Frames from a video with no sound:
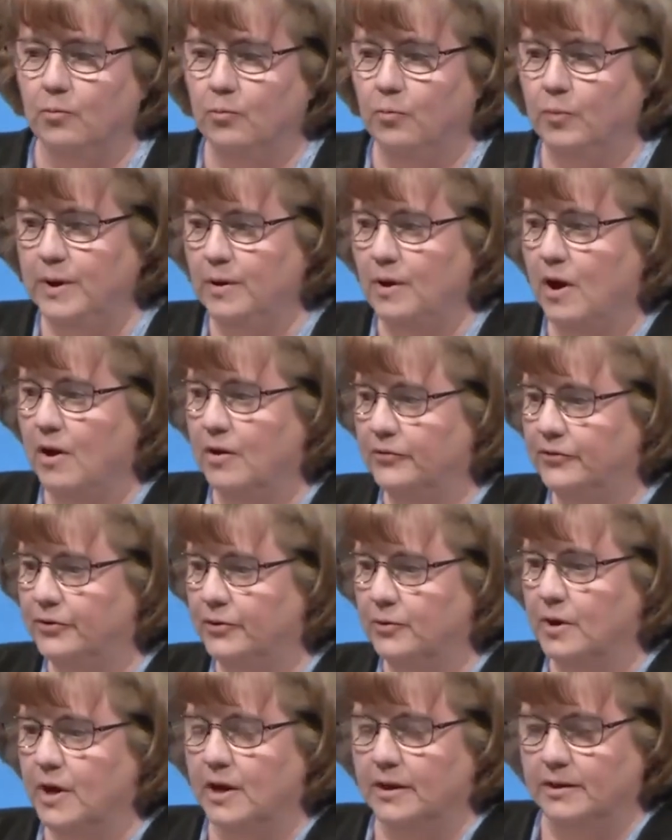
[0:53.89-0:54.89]
we
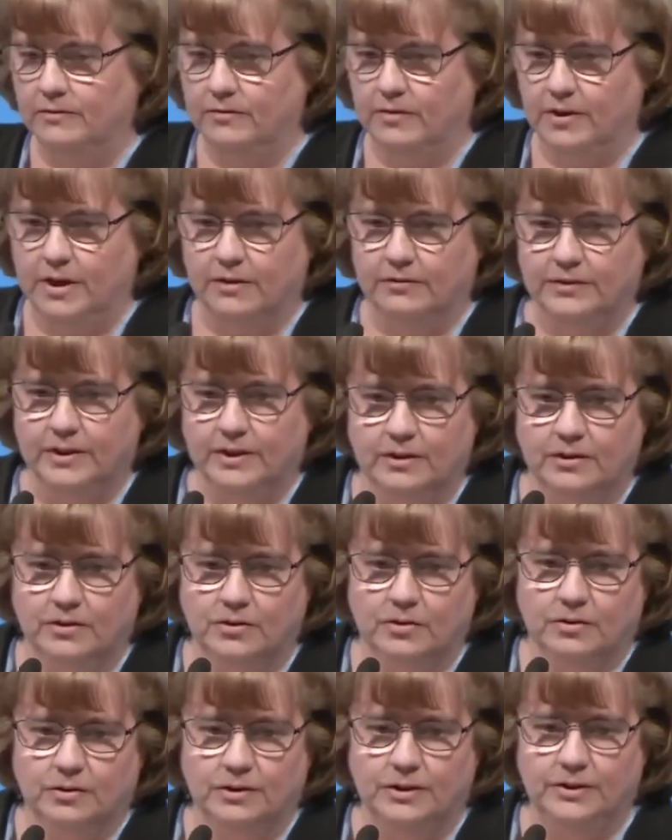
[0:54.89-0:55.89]
also got involved at an
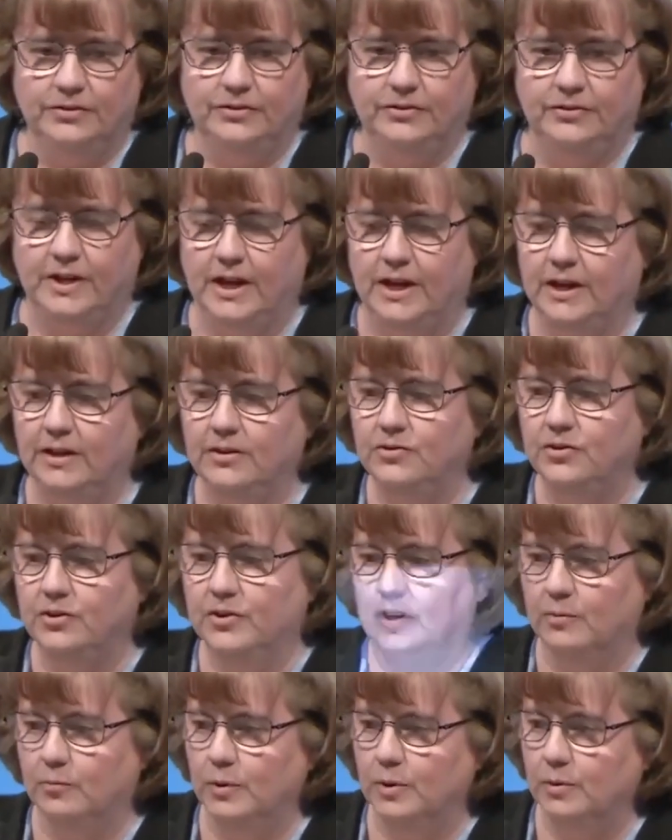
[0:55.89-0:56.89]
early
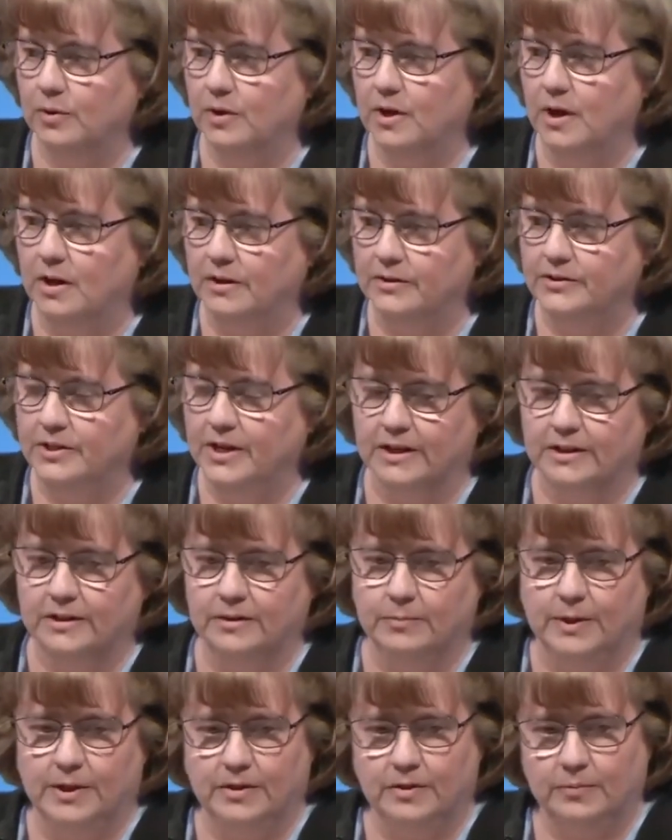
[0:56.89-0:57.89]
stage. We were
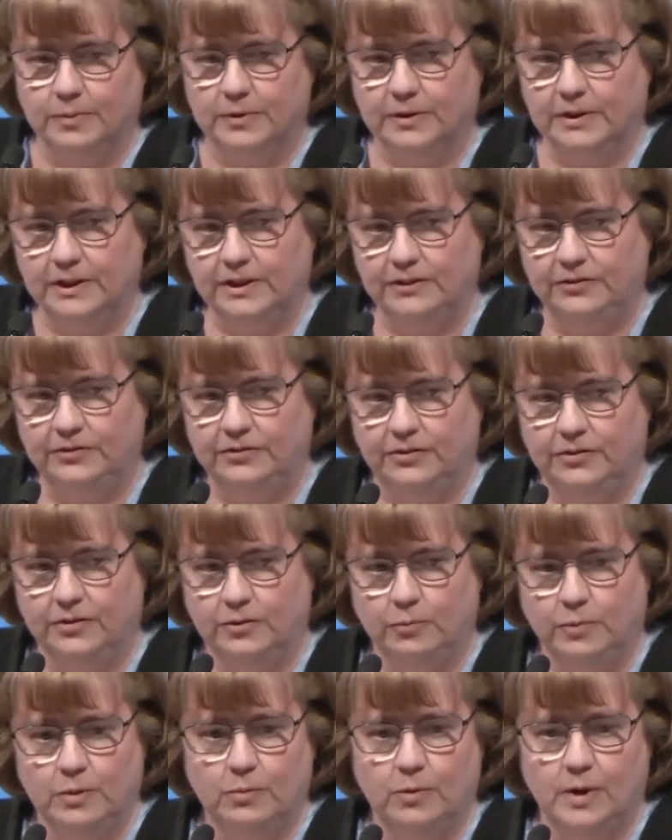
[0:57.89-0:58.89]
contacted by the police so
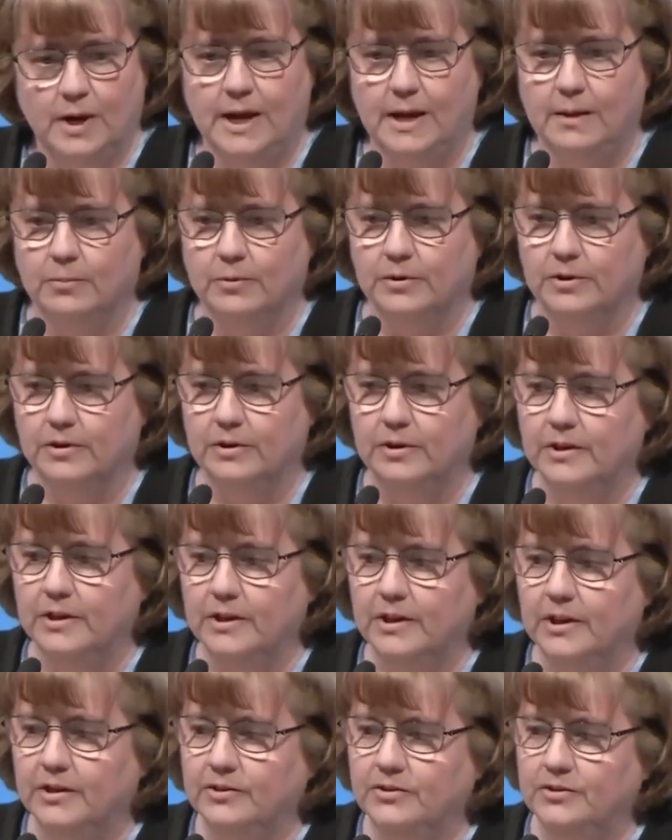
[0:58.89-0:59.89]
that we were able
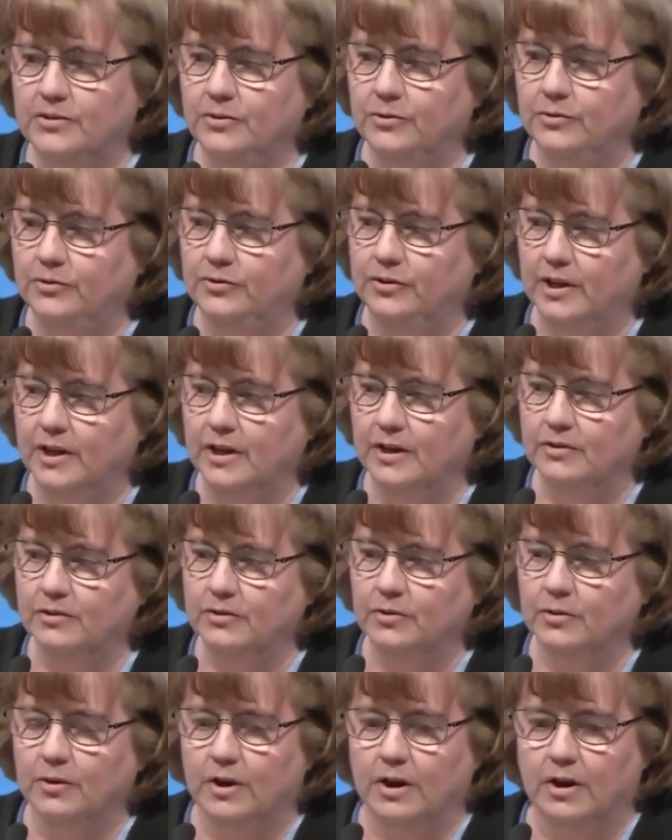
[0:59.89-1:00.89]
to
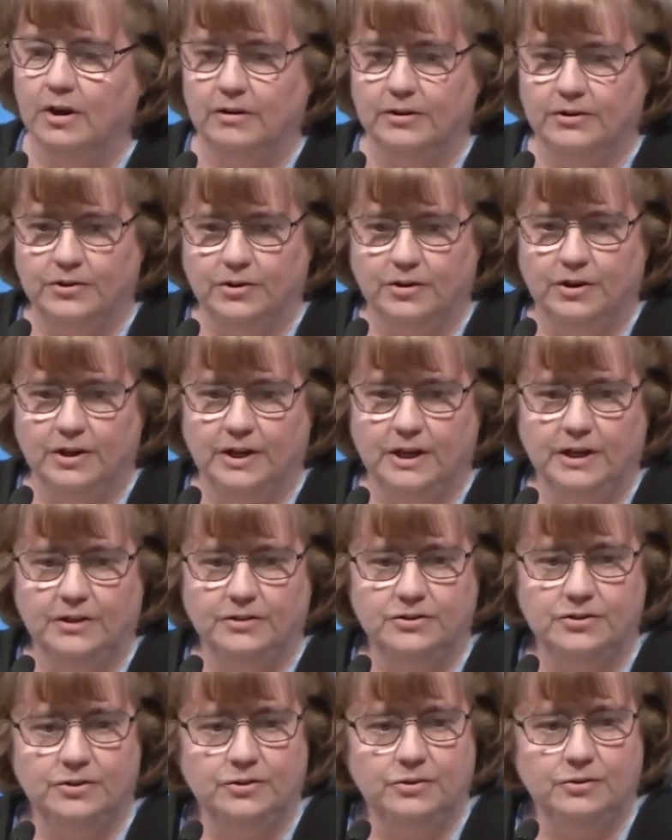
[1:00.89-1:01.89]
send our
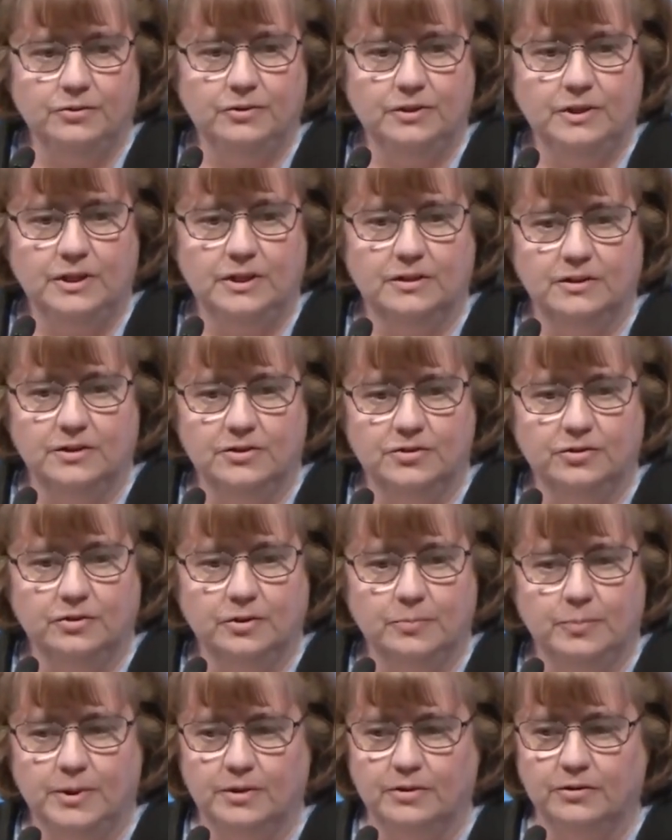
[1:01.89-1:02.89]
attorney to the
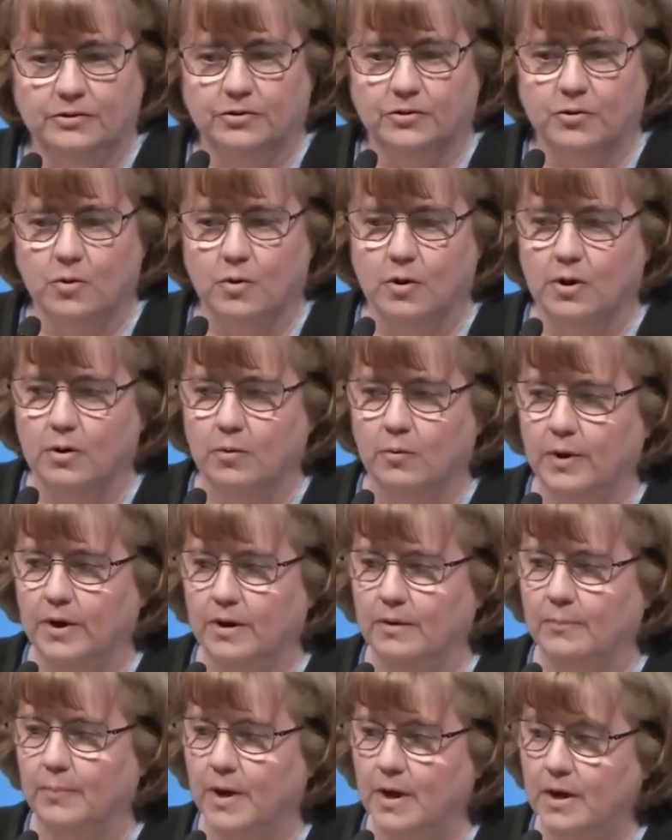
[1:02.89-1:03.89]
initial appearance court where a